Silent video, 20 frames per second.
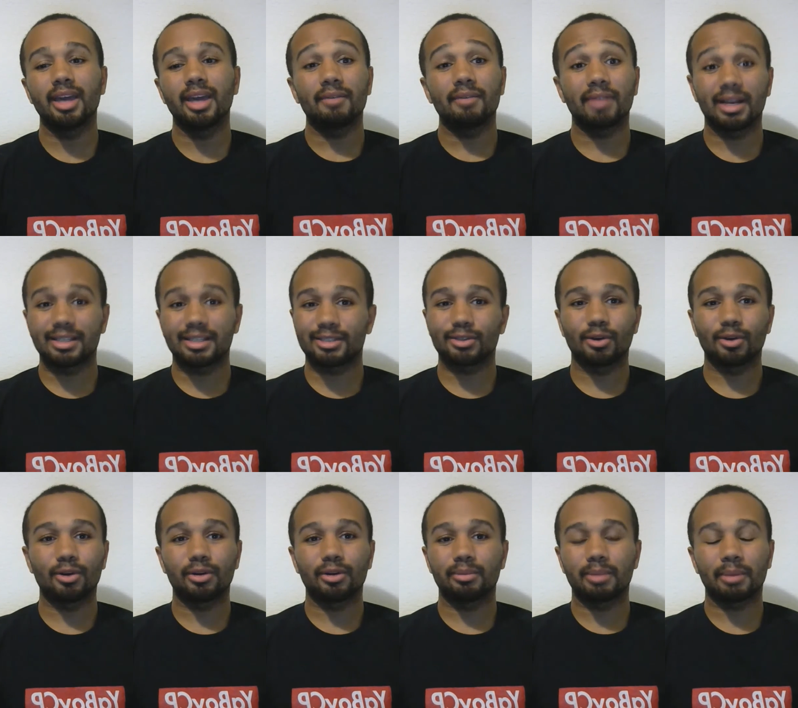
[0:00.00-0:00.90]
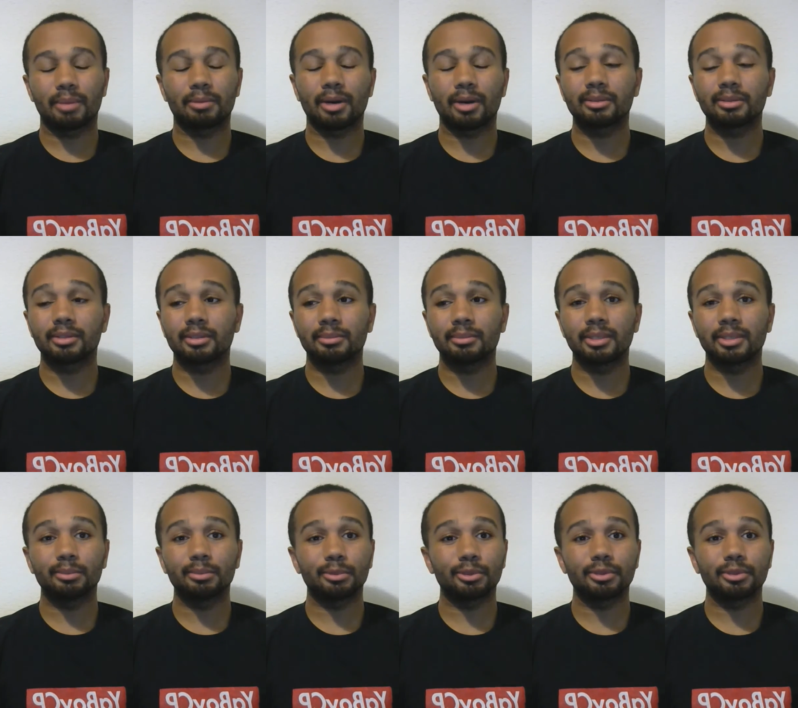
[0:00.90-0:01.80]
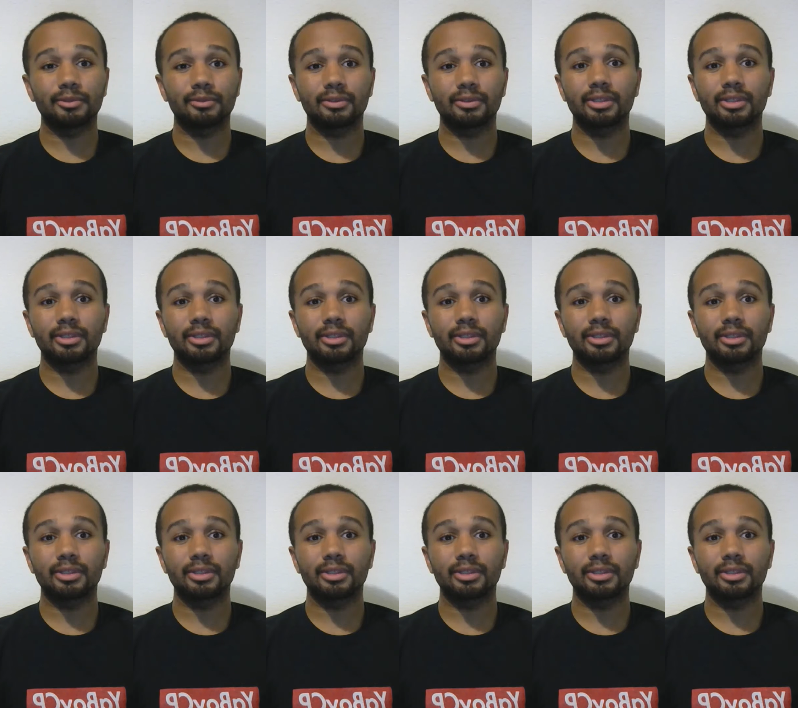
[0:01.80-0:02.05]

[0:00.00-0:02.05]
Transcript: If I saw him, I probably could have made a move,